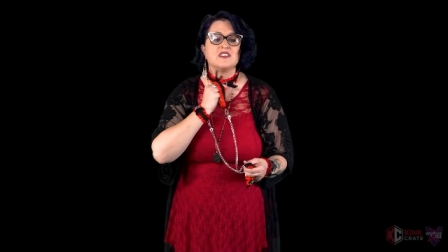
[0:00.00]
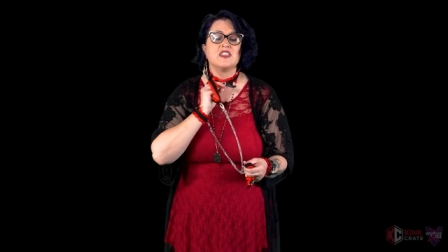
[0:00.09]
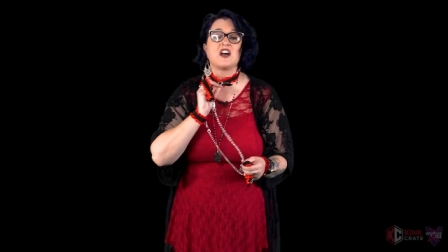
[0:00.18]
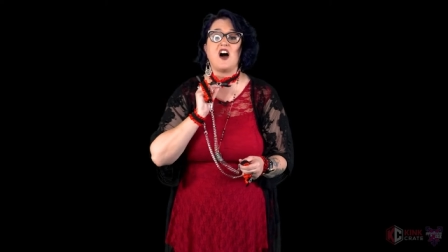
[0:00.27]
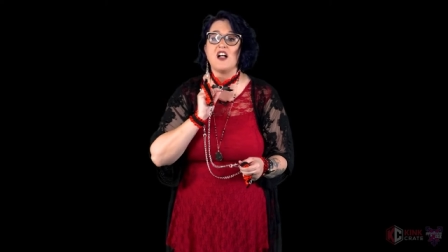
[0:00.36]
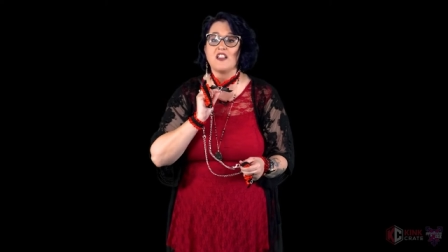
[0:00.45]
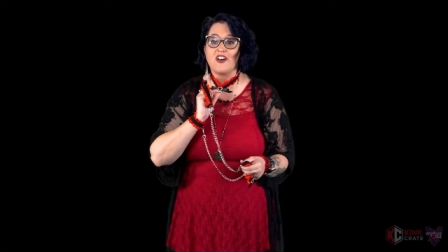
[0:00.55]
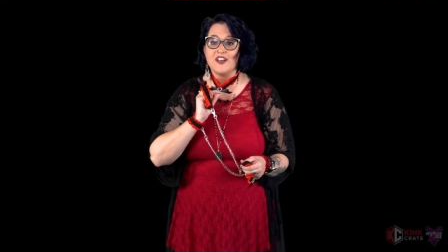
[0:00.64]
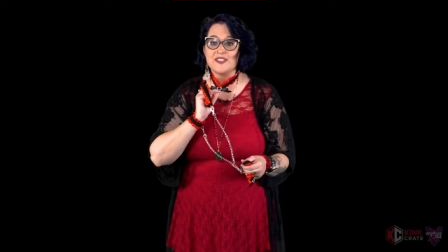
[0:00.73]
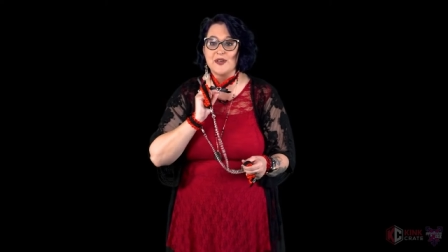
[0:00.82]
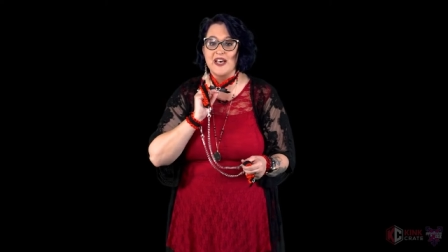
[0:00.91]
The collar
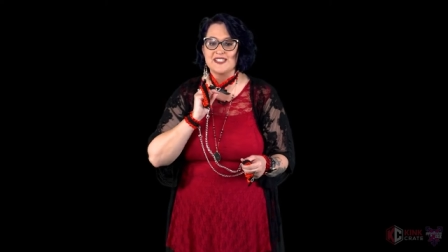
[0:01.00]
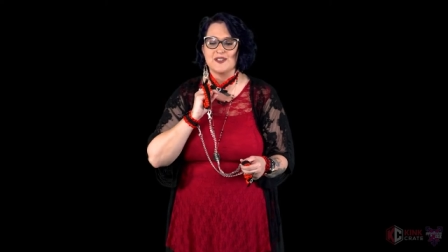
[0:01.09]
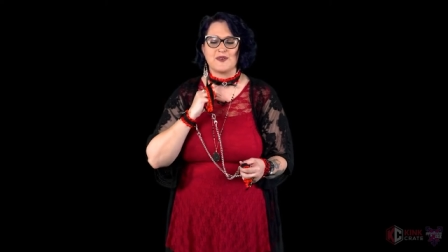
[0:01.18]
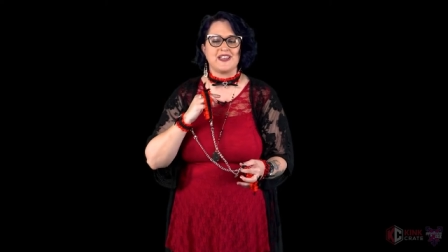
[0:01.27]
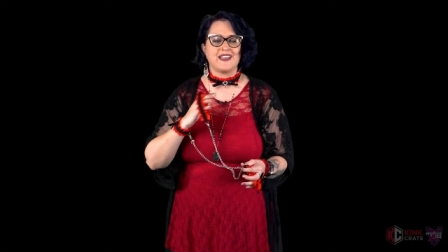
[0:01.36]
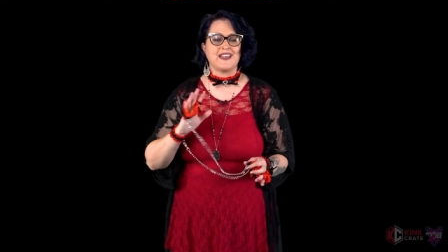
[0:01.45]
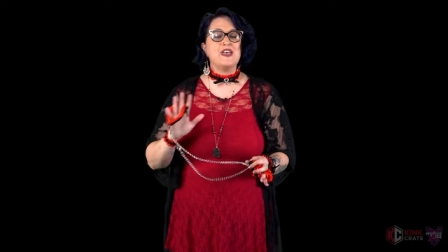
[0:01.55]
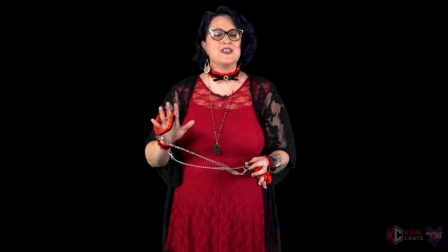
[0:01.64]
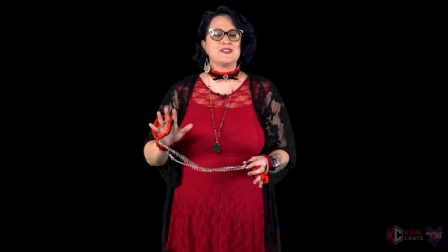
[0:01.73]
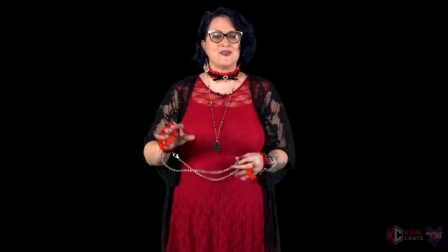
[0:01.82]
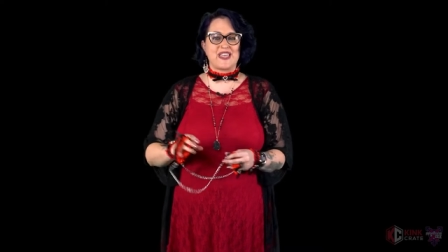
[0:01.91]
also has a ring.
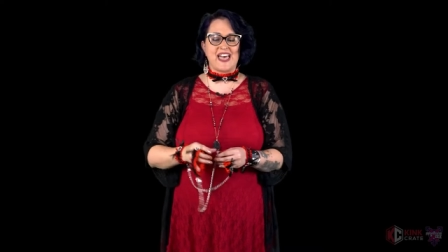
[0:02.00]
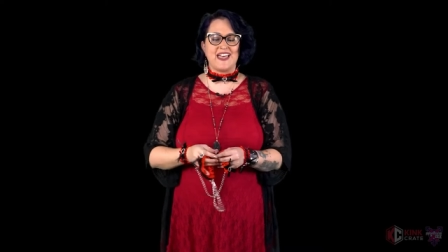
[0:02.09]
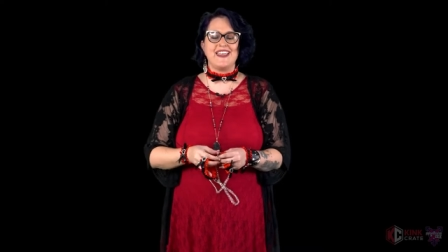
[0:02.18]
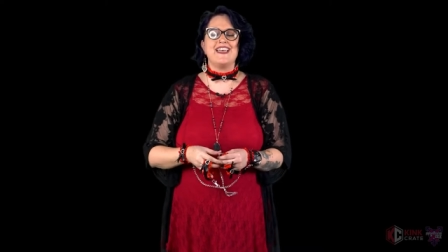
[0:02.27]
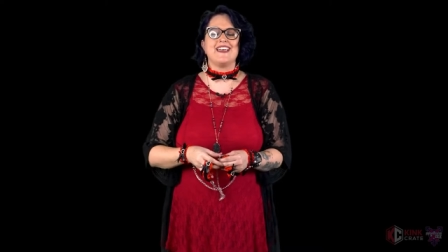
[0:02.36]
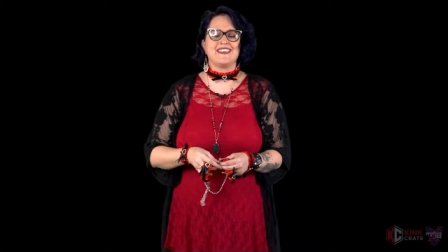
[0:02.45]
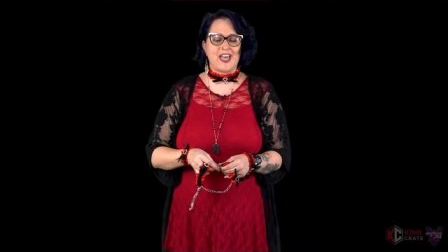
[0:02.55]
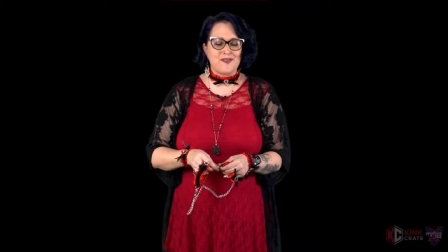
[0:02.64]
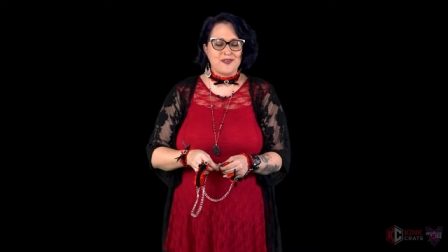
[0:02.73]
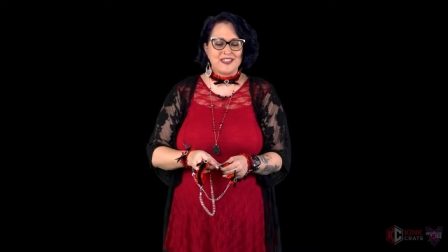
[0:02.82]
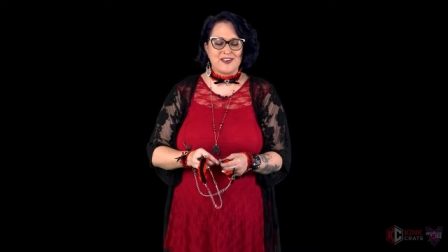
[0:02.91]
So again,
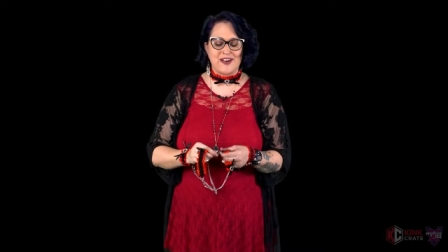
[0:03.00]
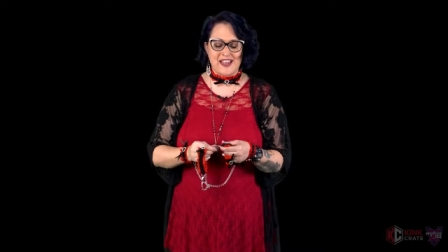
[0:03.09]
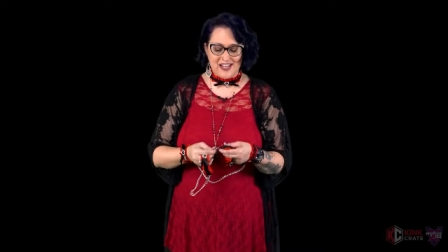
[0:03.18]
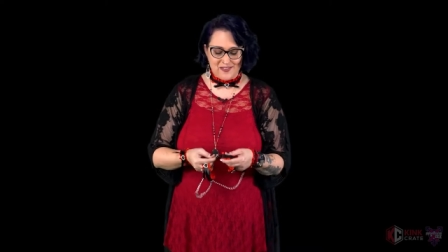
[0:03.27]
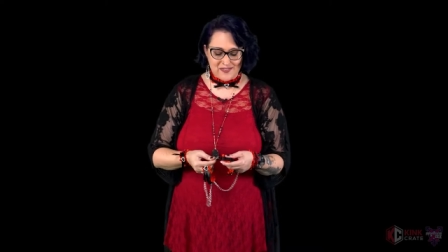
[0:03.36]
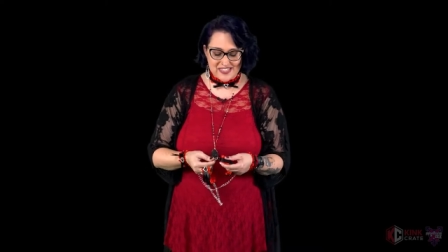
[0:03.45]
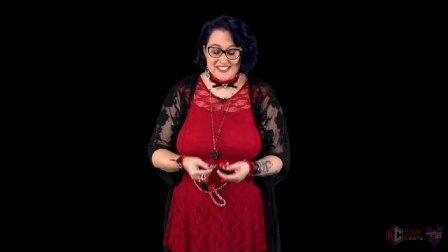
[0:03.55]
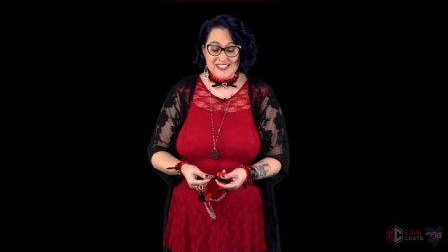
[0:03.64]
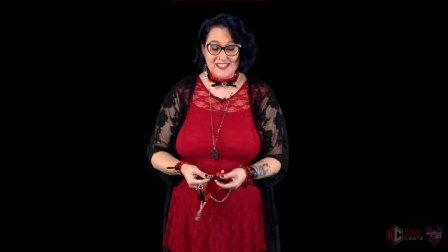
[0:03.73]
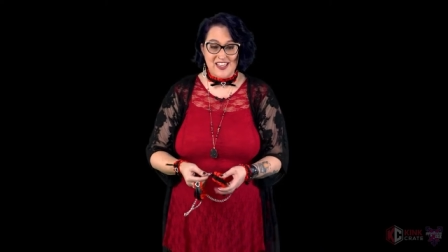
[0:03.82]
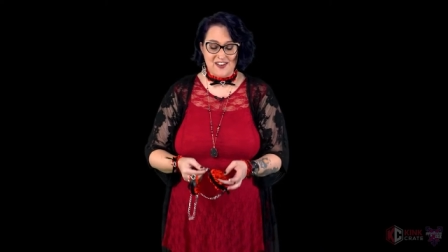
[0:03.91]
get really creative. This
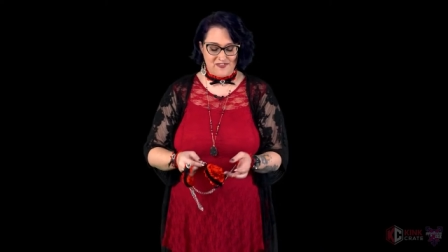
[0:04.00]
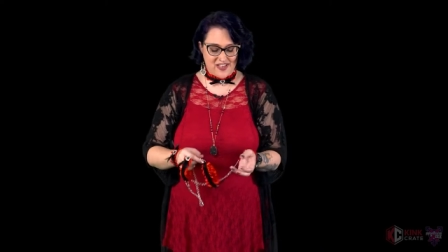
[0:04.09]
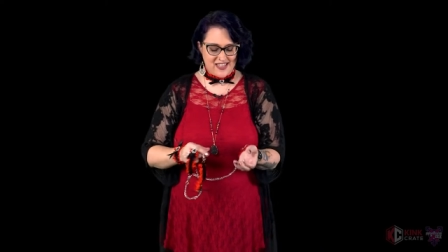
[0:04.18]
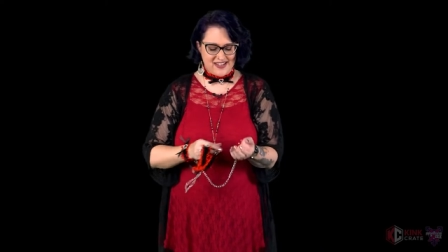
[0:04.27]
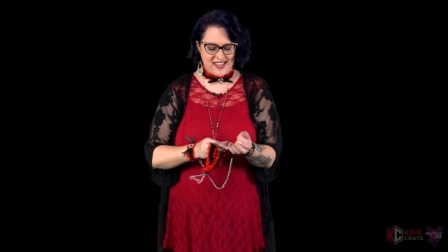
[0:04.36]
is a lot of fun.